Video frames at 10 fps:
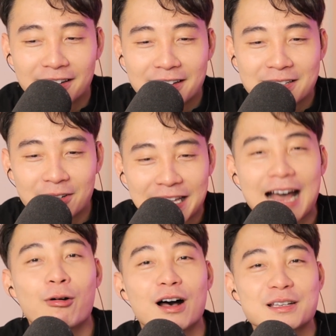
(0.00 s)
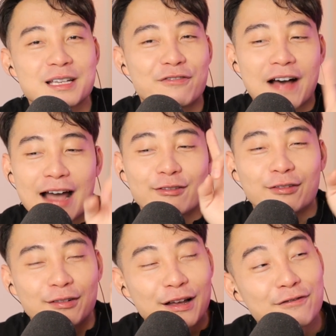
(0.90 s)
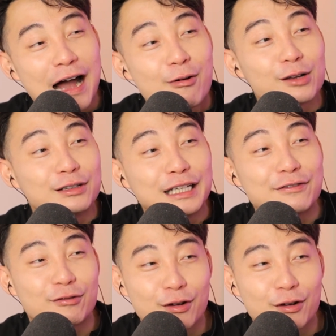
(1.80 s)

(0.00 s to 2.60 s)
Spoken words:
So that was, if I were to leave